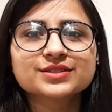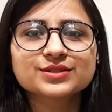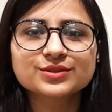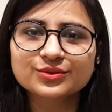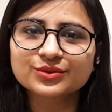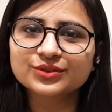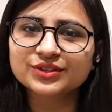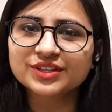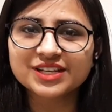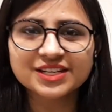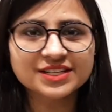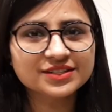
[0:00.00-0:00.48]

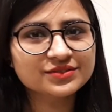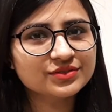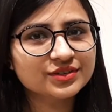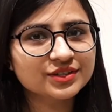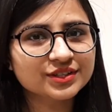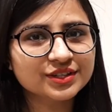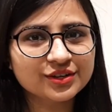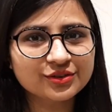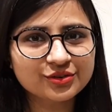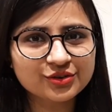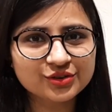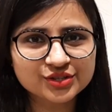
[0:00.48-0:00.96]
So these
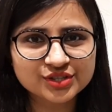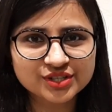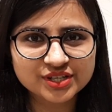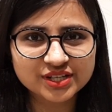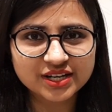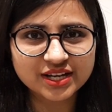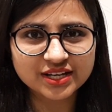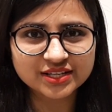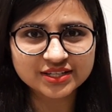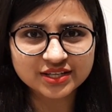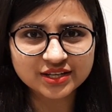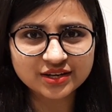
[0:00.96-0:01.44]
were the
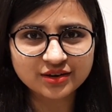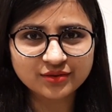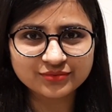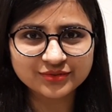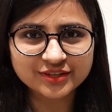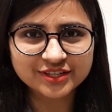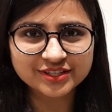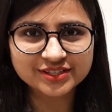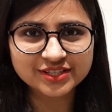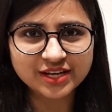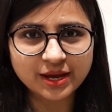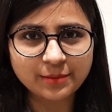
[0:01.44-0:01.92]
question answer of
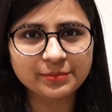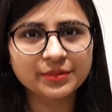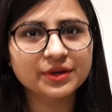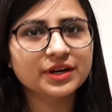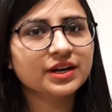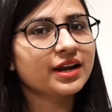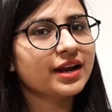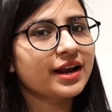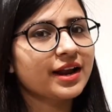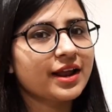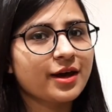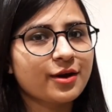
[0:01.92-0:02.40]
this chapter,
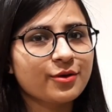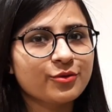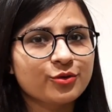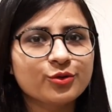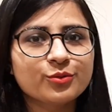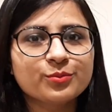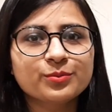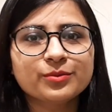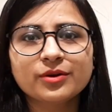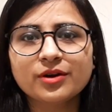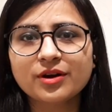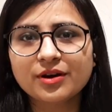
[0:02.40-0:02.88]
and I
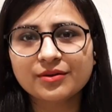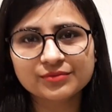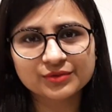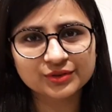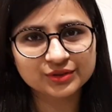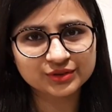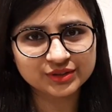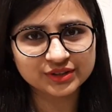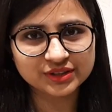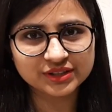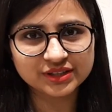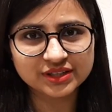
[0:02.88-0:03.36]
hope you have
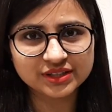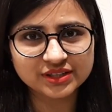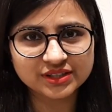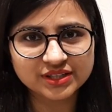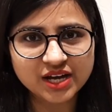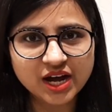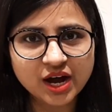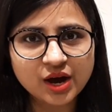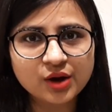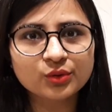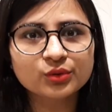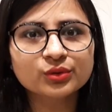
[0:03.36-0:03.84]
noted it
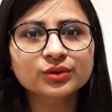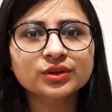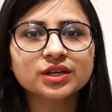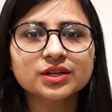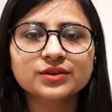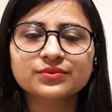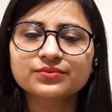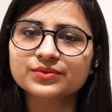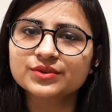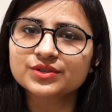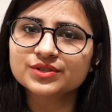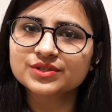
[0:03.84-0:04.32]
down.
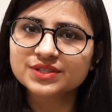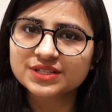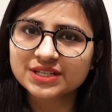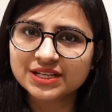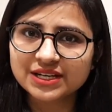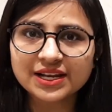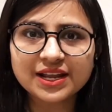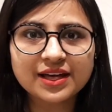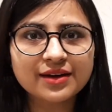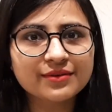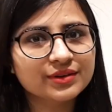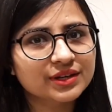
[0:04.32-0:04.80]
If you
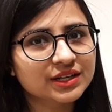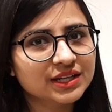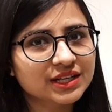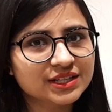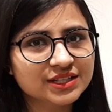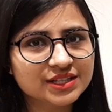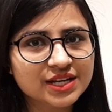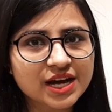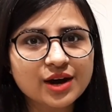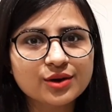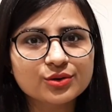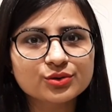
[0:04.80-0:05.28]
still have
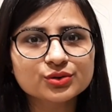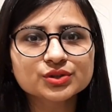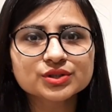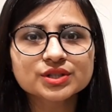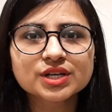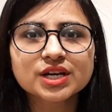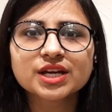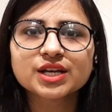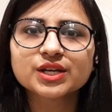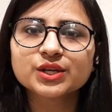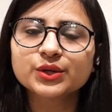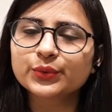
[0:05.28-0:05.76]
any doubt,
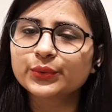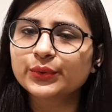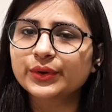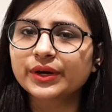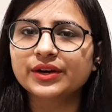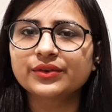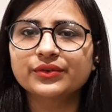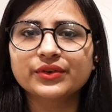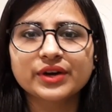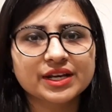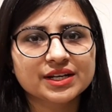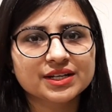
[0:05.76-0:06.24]
you
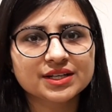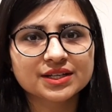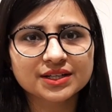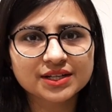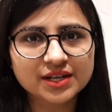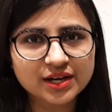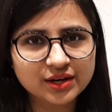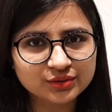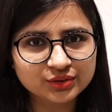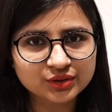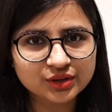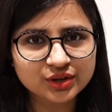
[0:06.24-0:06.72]
can write it
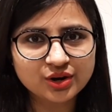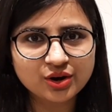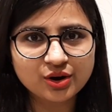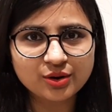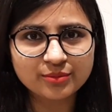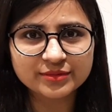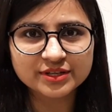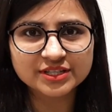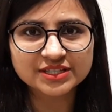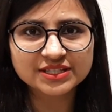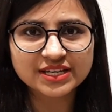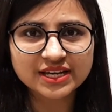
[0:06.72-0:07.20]
down in the
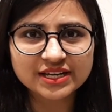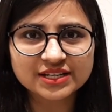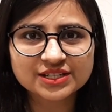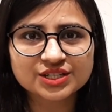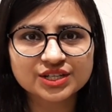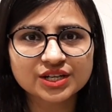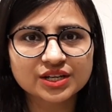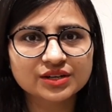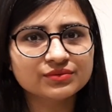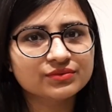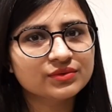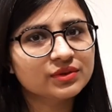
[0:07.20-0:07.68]
comment
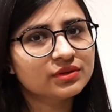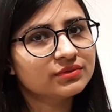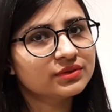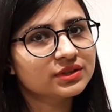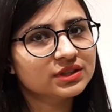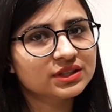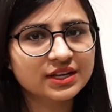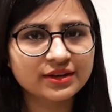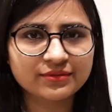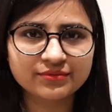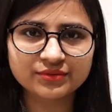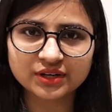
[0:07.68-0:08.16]
section. We
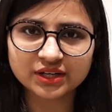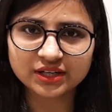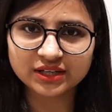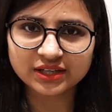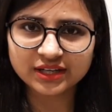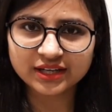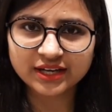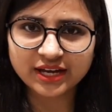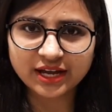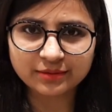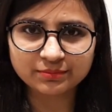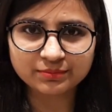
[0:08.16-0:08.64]
will
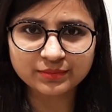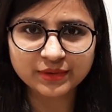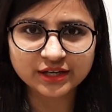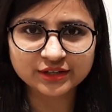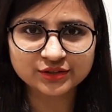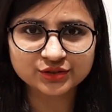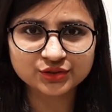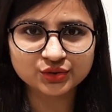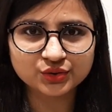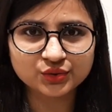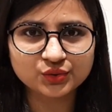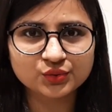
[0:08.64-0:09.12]
definitely get
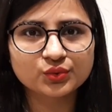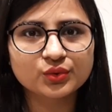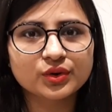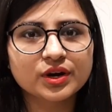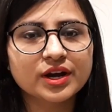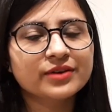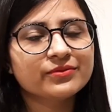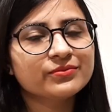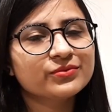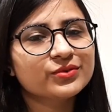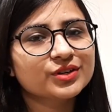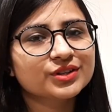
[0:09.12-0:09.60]
back to you,
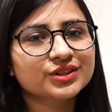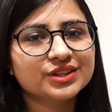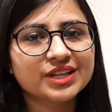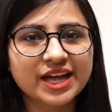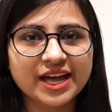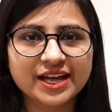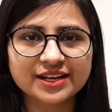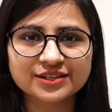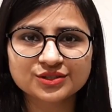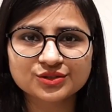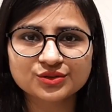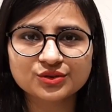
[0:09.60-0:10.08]
and for
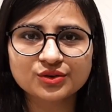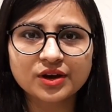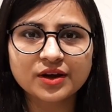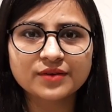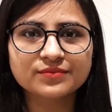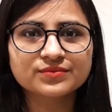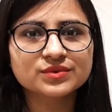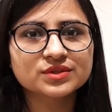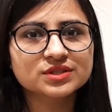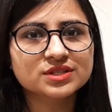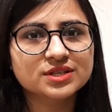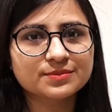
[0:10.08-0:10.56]
that you
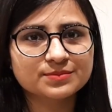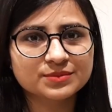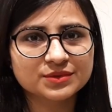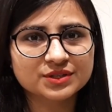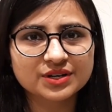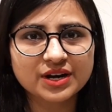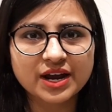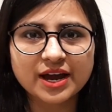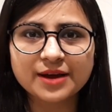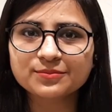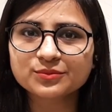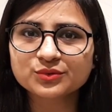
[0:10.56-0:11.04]
have to
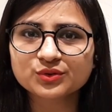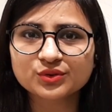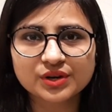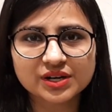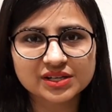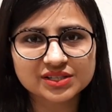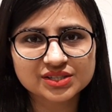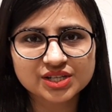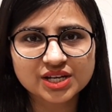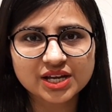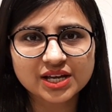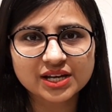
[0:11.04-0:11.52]
subscribe to
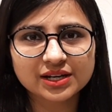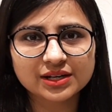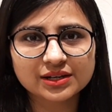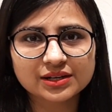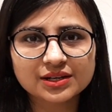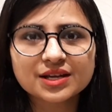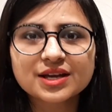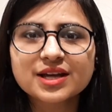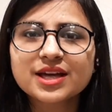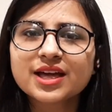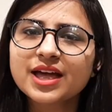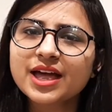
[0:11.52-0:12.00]
our
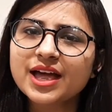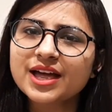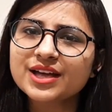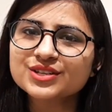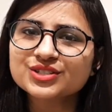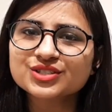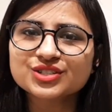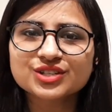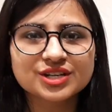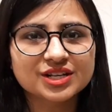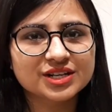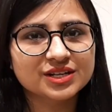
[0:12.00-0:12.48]
channel
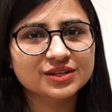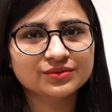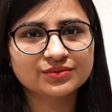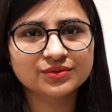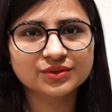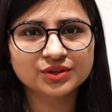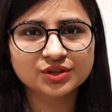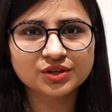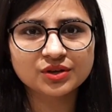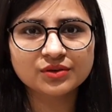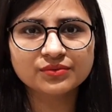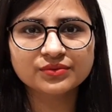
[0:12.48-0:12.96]
and share it
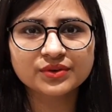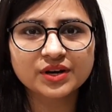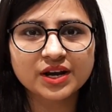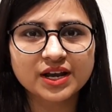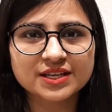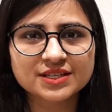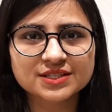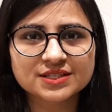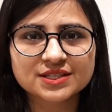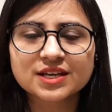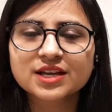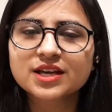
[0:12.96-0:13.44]
with your
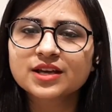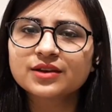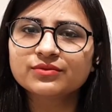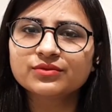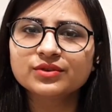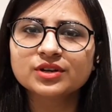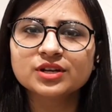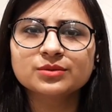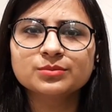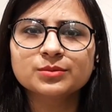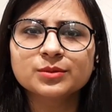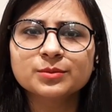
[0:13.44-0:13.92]
friends.
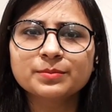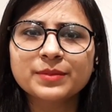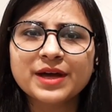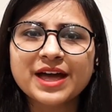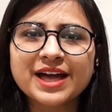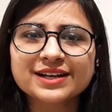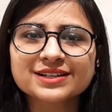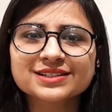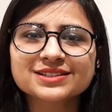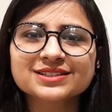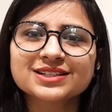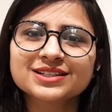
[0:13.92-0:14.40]
We will be
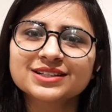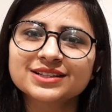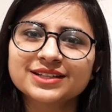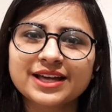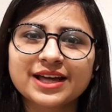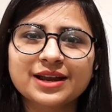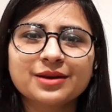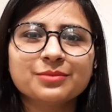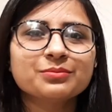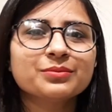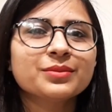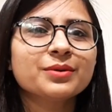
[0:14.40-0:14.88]
back till
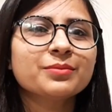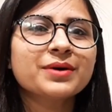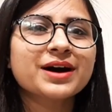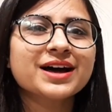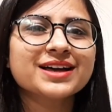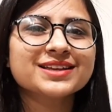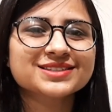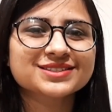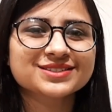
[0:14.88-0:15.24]
then. Bye bye